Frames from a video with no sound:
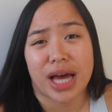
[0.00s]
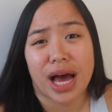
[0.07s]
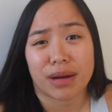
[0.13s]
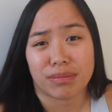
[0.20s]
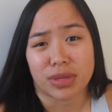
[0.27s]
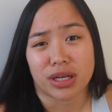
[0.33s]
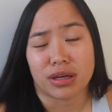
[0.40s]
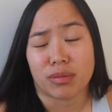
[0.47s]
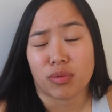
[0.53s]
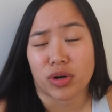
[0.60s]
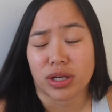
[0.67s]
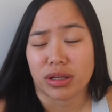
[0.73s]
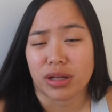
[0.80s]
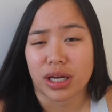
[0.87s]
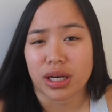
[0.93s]
had me
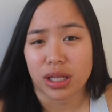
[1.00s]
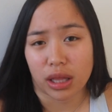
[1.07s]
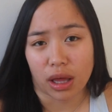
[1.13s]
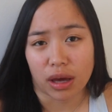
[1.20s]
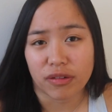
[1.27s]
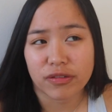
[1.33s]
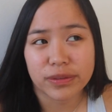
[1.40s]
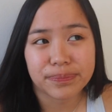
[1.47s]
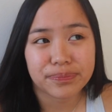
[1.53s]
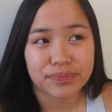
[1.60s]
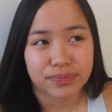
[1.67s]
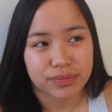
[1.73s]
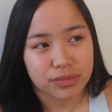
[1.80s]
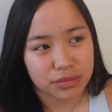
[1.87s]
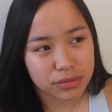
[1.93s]
pretty late in life.
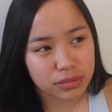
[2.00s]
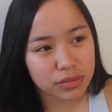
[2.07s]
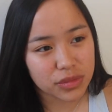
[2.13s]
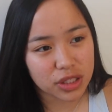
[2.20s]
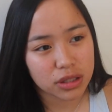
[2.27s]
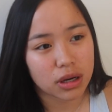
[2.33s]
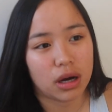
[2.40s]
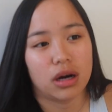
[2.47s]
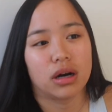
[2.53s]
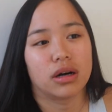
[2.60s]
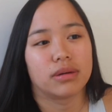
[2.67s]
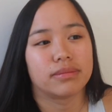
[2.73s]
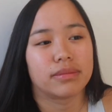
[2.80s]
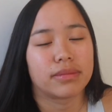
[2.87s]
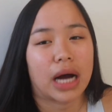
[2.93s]

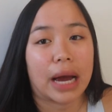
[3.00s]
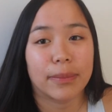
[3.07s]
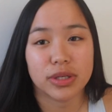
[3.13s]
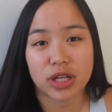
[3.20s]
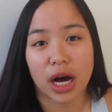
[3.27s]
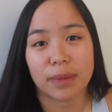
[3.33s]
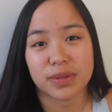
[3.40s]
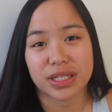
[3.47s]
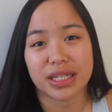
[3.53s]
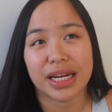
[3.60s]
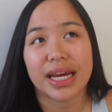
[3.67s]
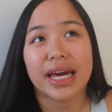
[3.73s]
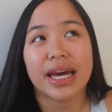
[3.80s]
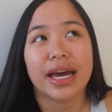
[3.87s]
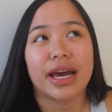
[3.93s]
I'm
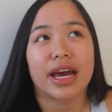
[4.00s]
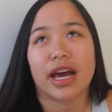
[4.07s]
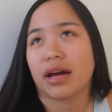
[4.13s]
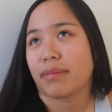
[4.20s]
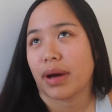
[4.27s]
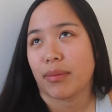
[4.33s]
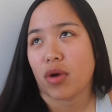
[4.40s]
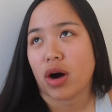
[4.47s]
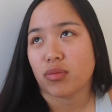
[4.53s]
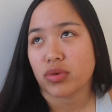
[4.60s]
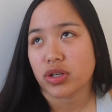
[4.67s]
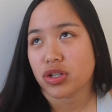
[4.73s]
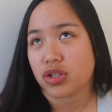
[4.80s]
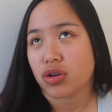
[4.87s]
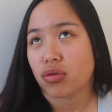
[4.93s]
adopted, and my mom
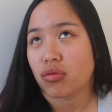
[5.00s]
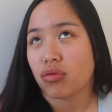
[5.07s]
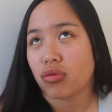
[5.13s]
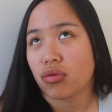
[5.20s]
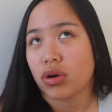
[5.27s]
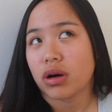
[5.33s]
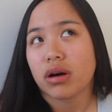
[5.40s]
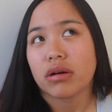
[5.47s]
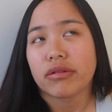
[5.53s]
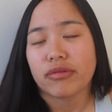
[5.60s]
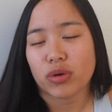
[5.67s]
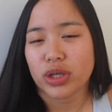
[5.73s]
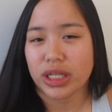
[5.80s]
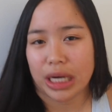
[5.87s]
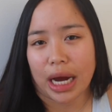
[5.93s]
was
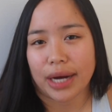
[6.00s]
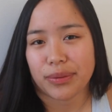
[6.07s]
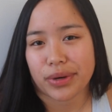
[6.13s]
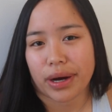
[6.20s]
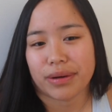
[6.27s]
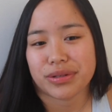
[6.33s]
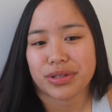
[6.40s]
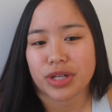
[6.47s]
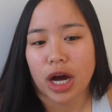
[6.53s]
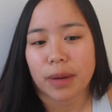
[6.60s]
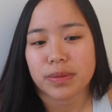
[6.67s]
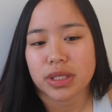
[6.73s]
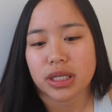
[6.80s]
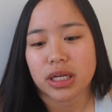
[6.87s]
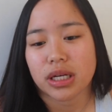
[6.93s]
49 when I was
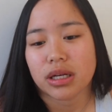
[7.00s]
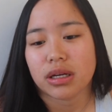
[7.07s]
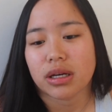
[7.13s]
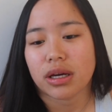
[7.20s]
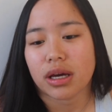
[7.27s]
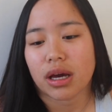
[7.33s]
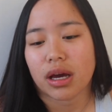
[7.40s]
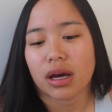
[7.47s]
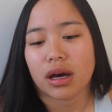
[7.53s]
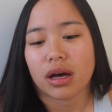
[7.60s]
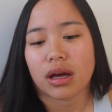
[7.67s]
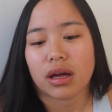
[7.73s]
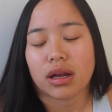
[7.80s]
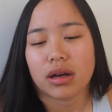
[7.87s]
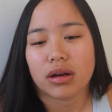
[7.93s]
adopted.
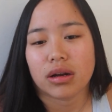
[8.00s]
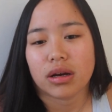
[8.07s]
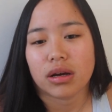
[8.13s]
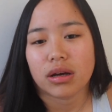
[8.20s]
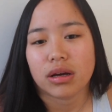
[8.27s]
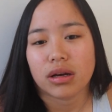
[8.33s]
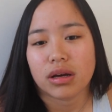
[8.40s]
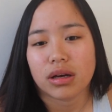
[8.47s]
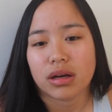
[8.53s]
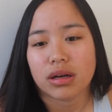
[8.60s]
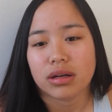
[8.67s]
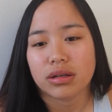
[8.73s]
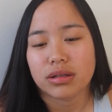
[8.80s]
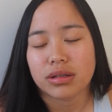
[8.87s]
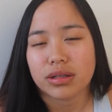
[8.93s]
And
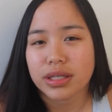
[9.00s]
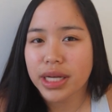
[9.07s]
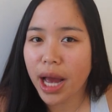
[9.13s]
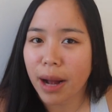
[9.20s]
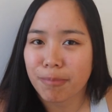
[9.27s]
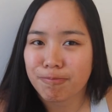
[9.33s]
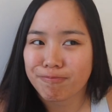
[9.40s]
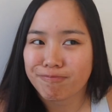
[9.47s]
yeah,